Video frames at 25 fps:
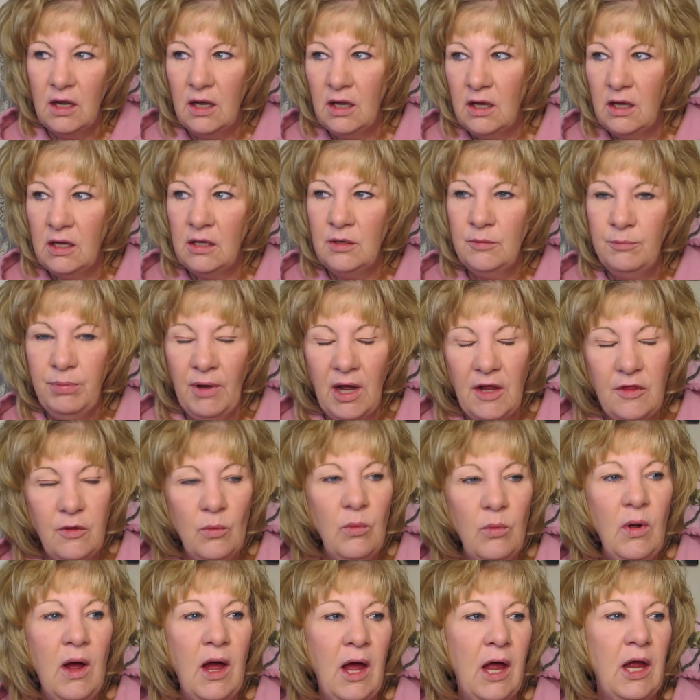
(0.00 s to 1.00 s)
And by
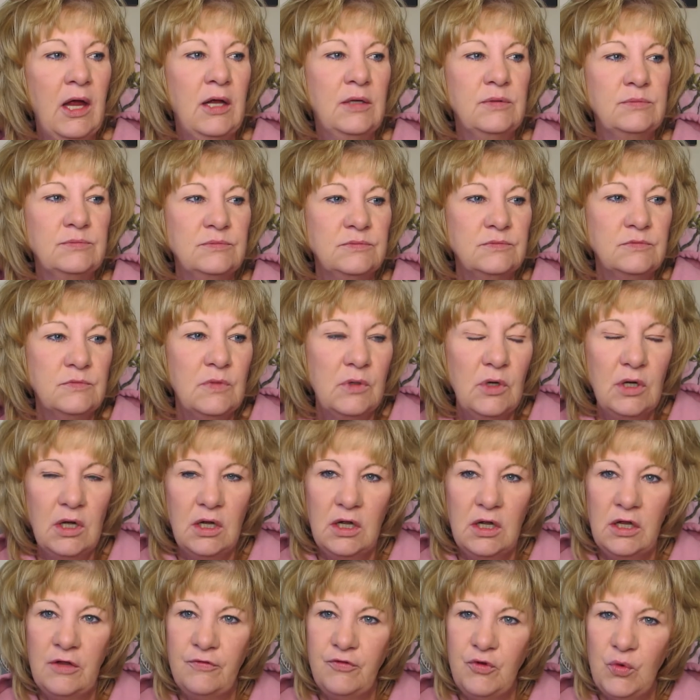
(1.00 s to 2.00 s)
the way,
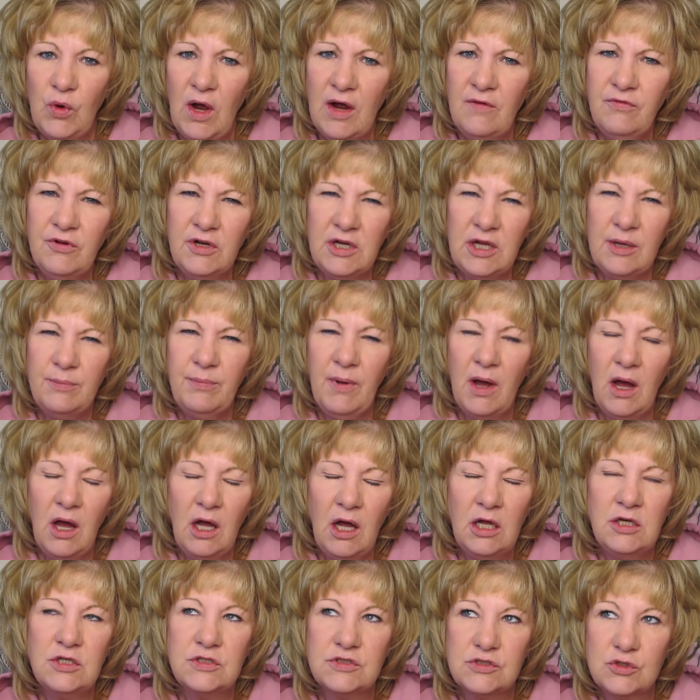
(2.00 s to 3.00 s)
if you ever get
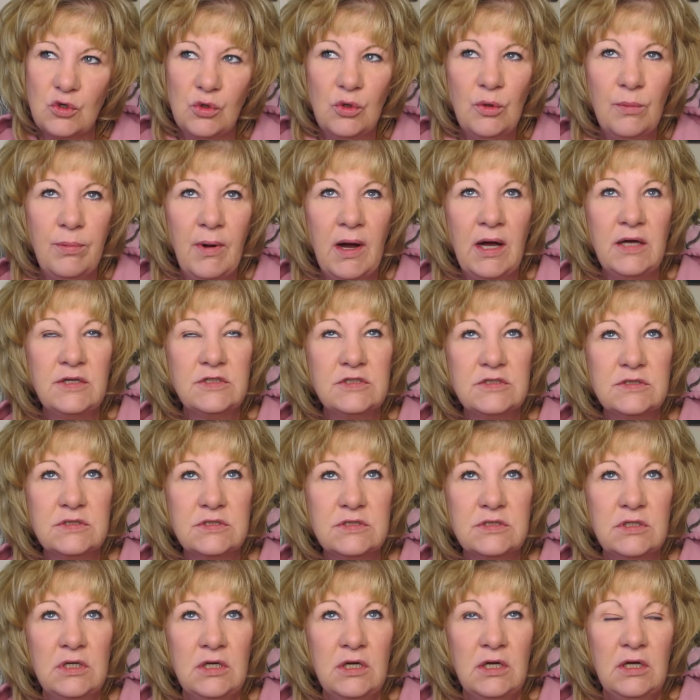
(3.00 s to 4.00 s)
behind a school
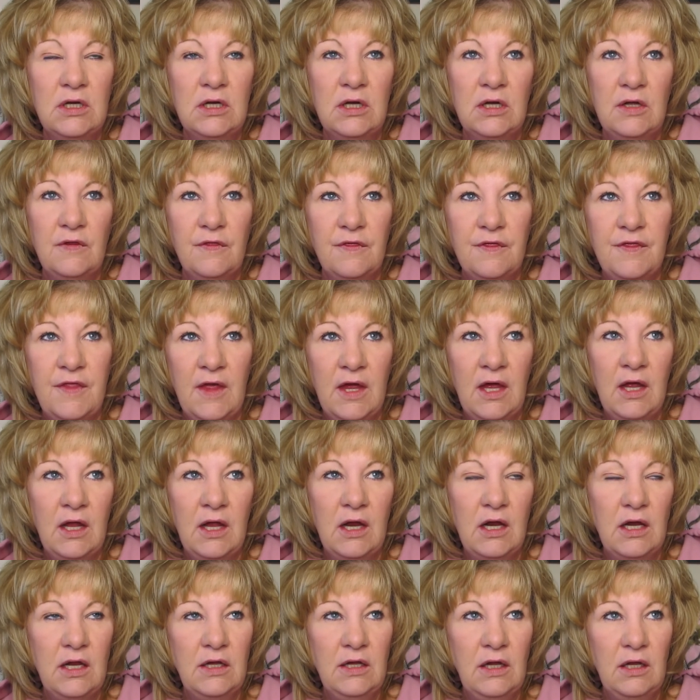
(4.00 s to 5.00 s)
bus
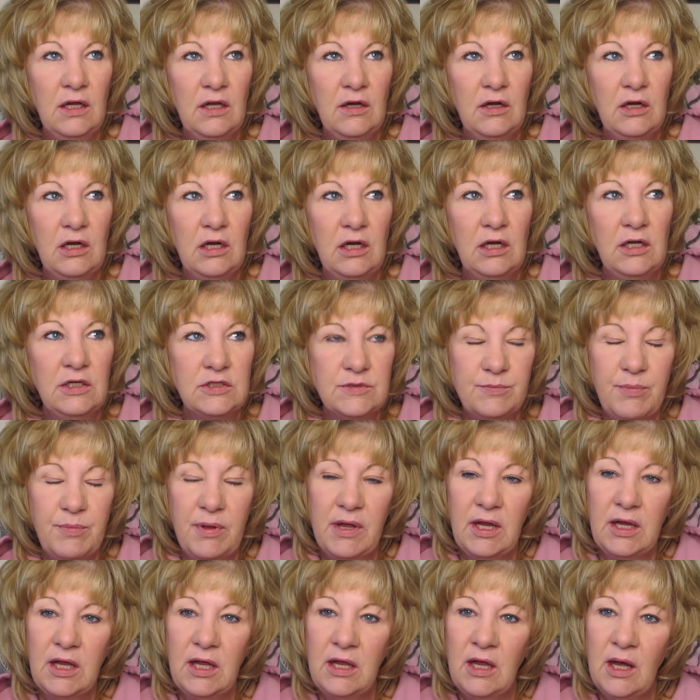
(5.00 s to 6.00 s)
that is
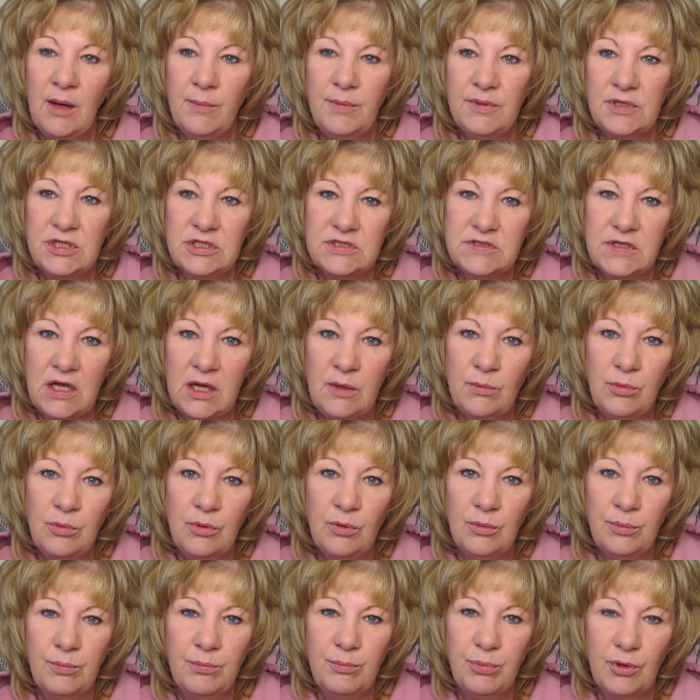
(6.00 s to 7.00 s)
picking up a
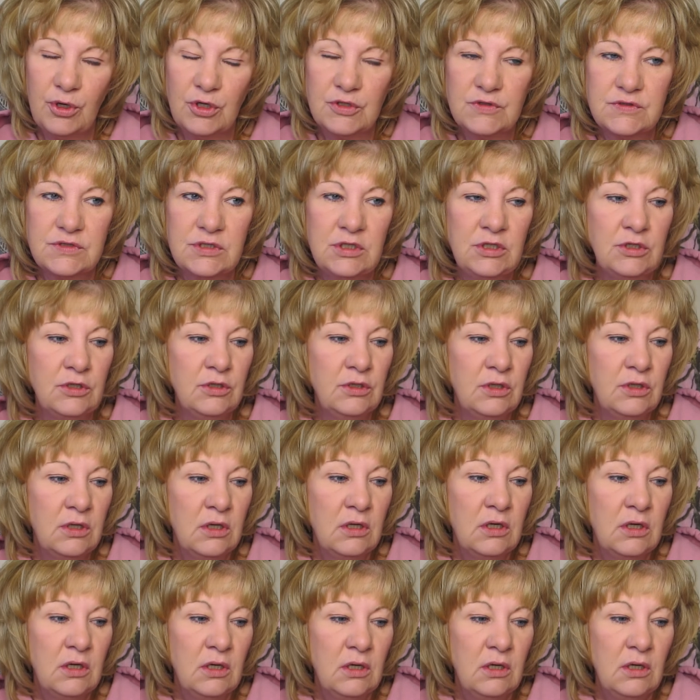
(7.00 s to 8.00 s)
disabled person,
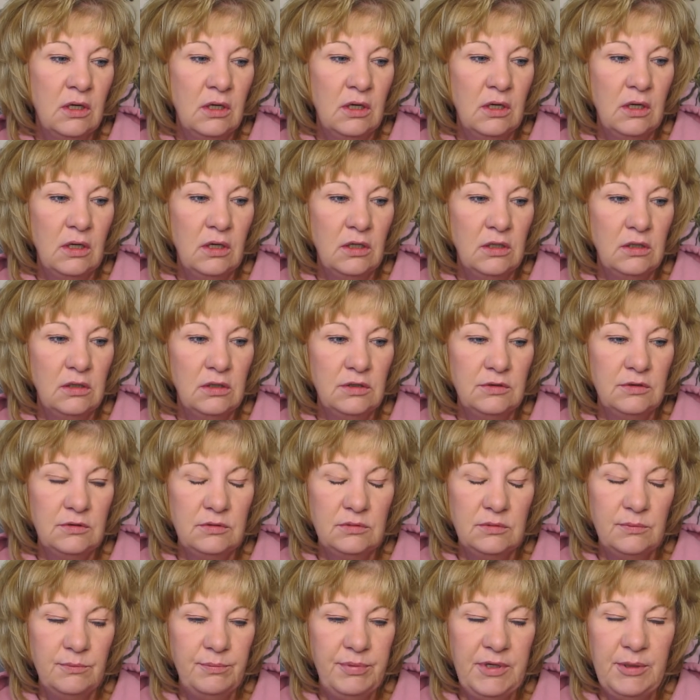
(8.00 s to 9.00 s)

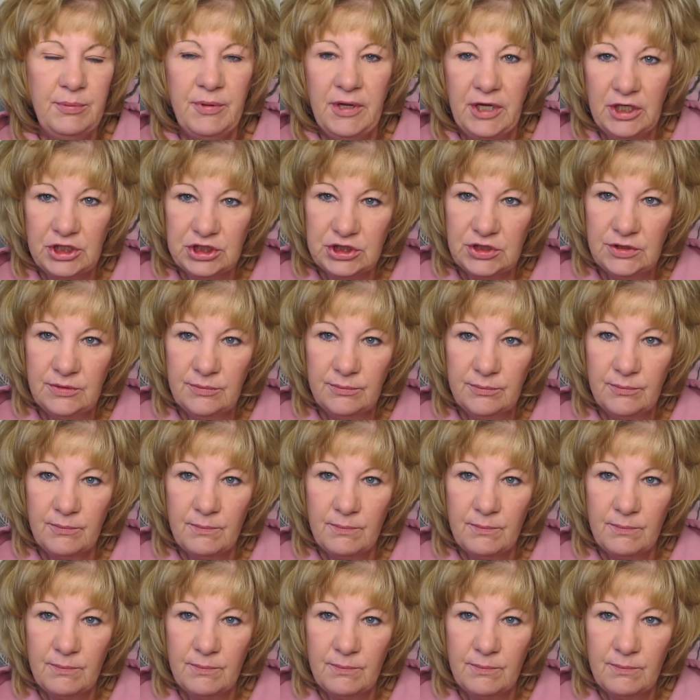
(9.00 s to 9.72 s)
be patient,